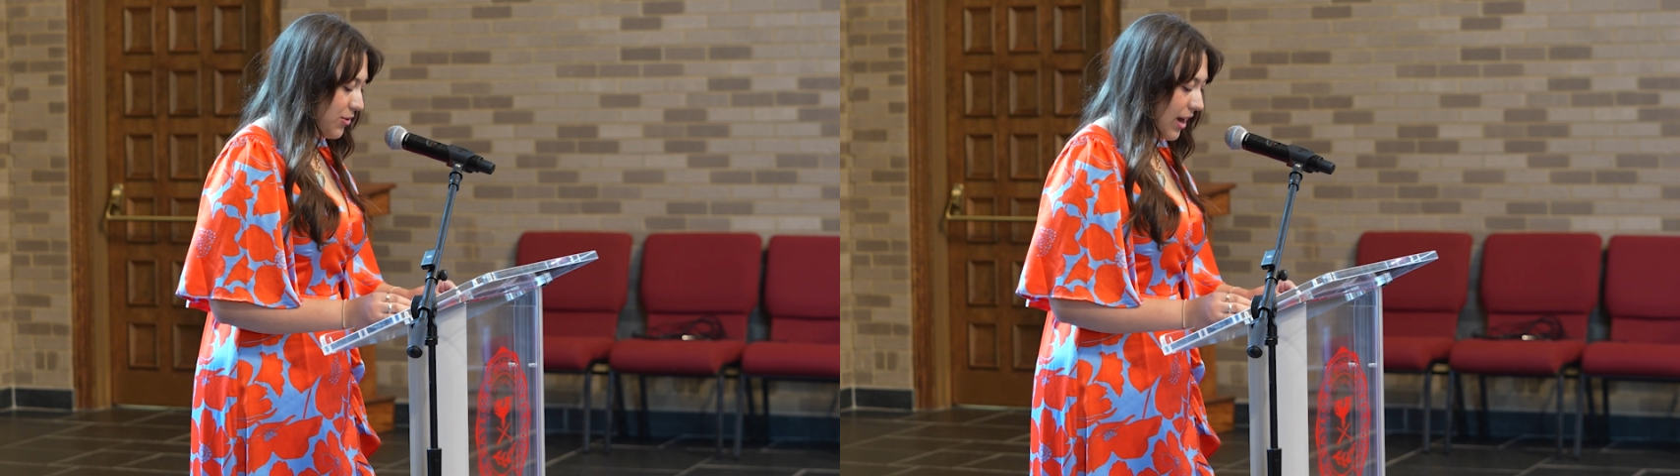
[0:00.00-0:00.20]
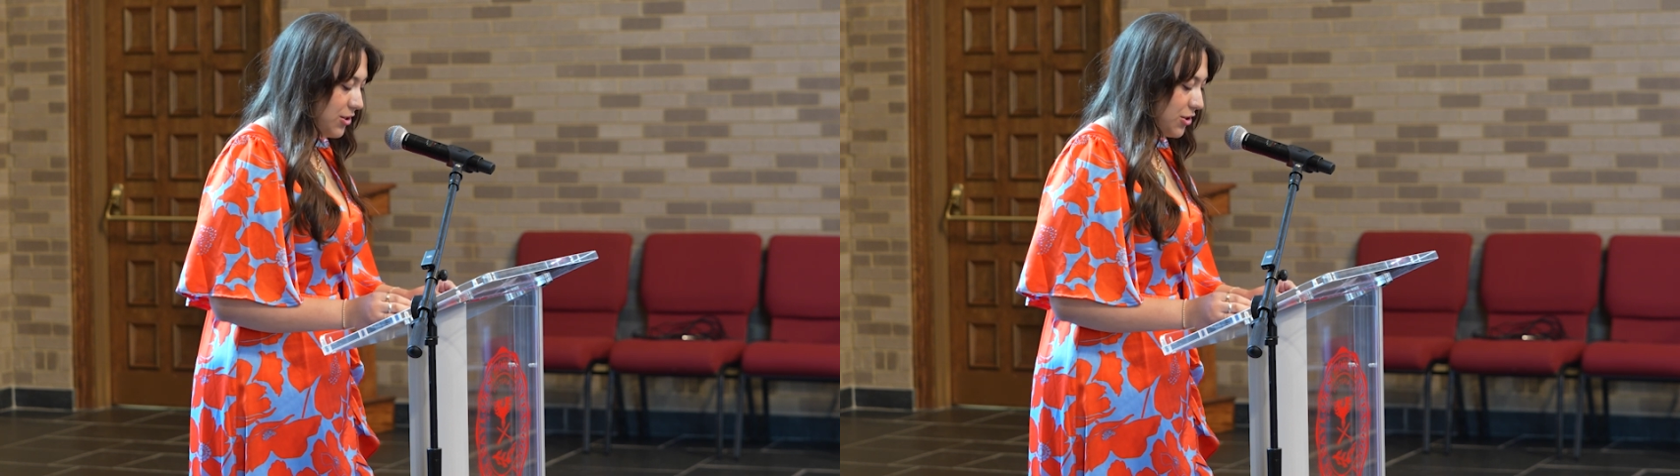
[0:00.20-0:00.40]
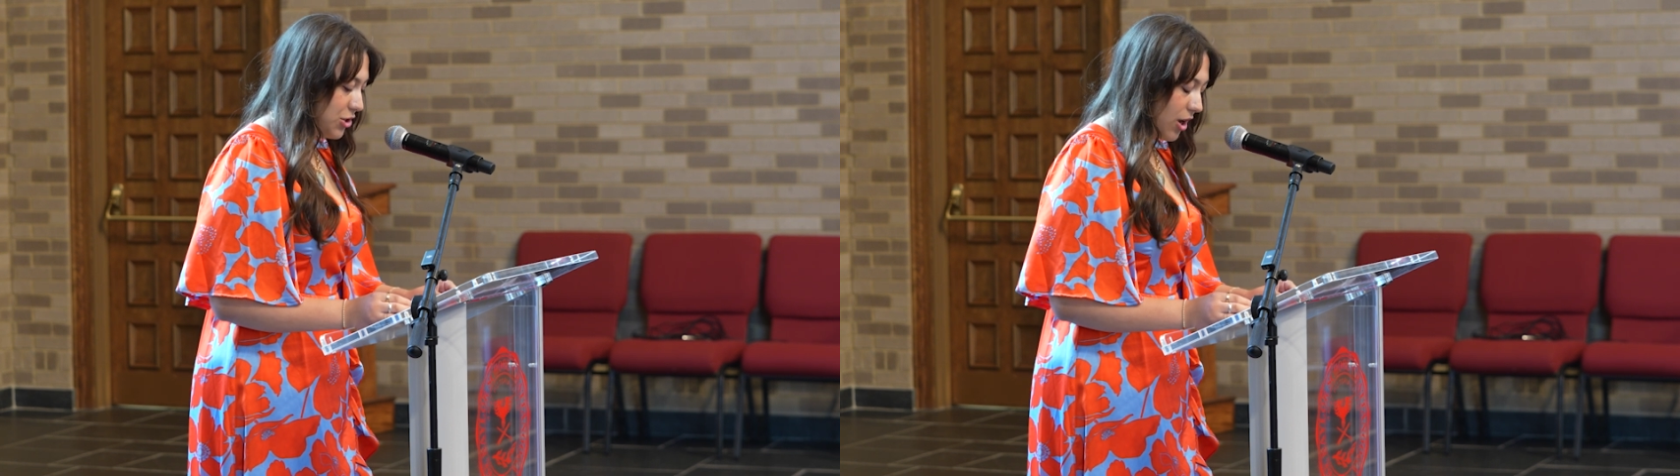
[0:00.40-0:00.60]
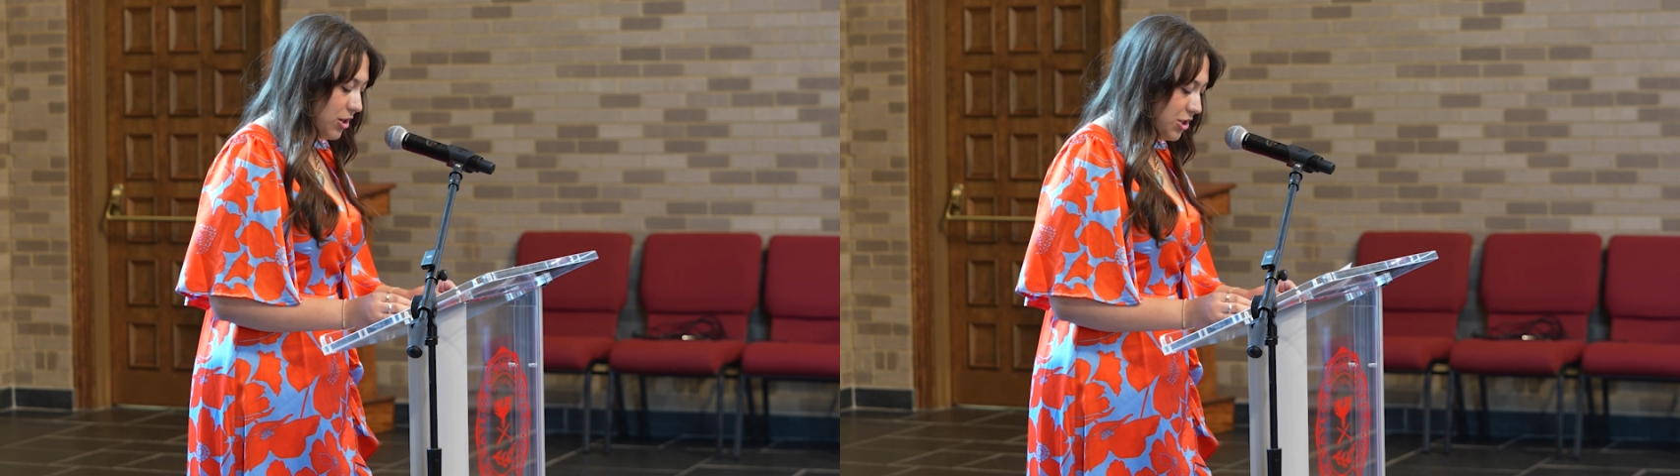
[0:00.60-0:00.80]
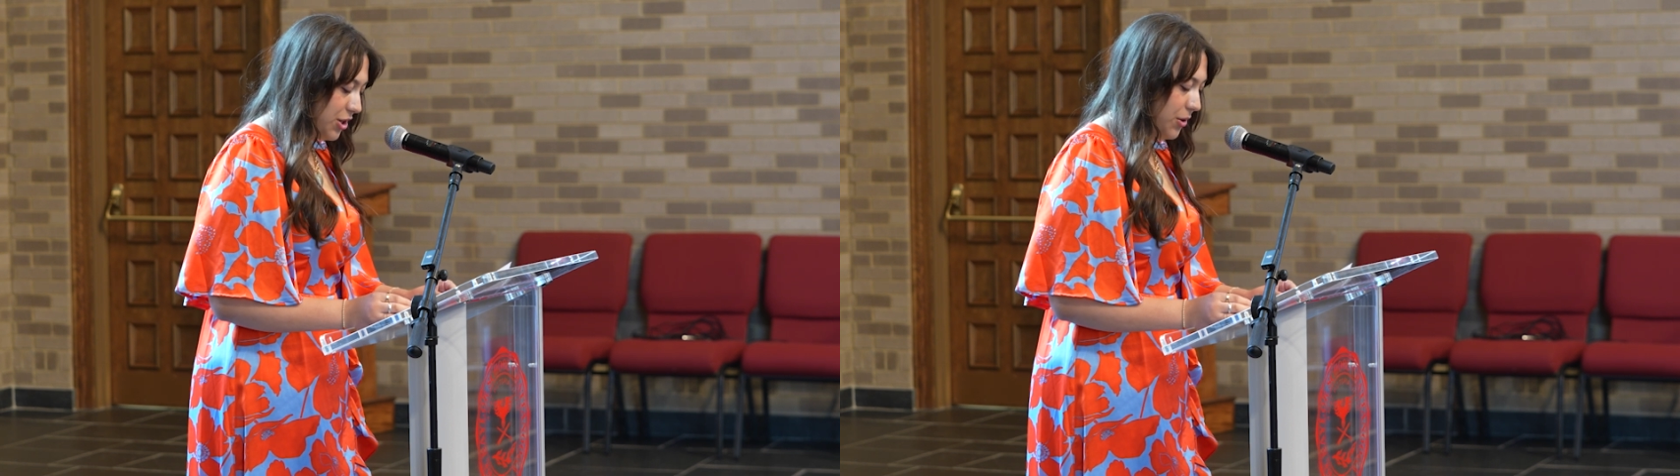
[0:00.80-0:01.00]
director
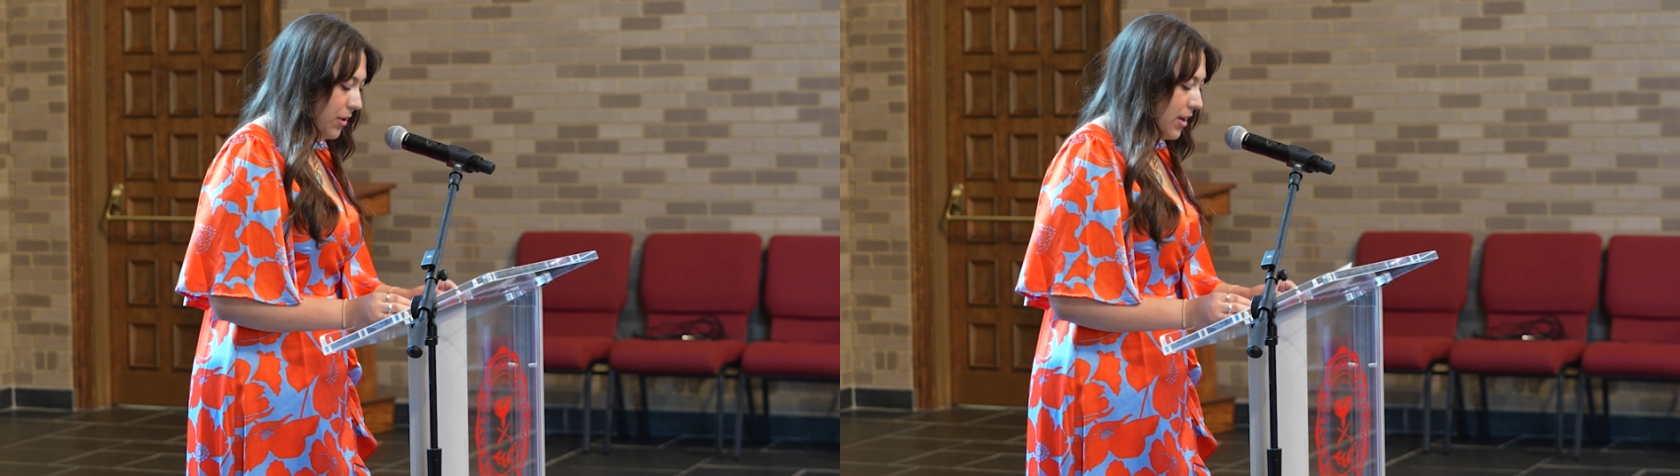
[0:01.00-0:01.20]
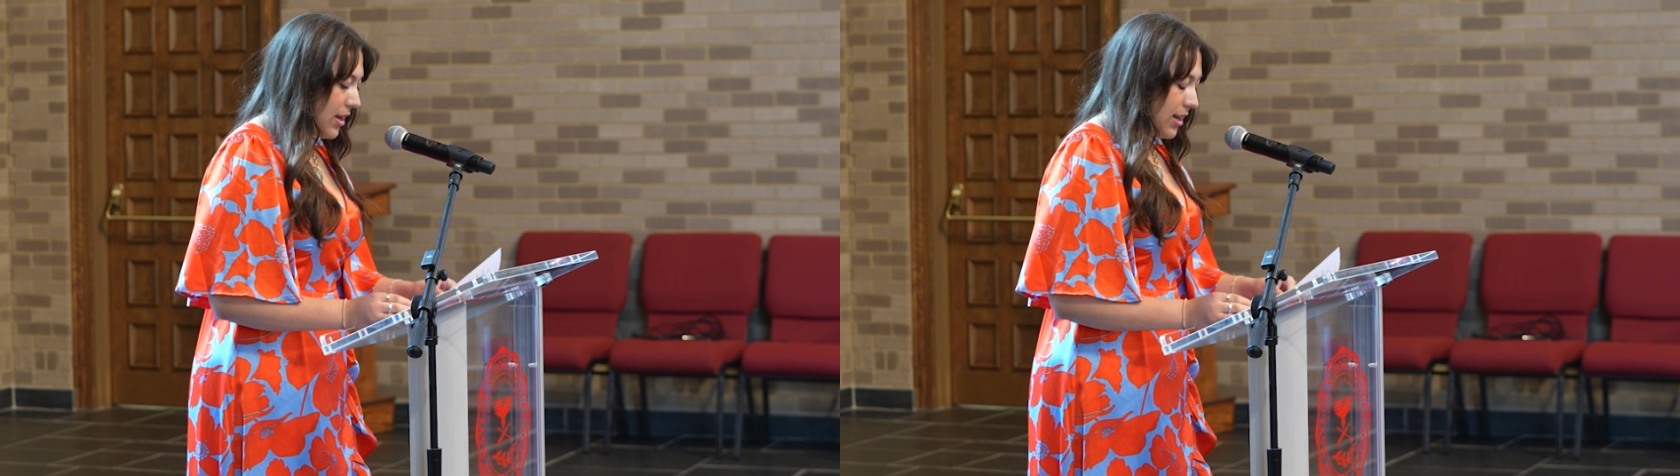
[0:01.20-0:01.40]
John Chu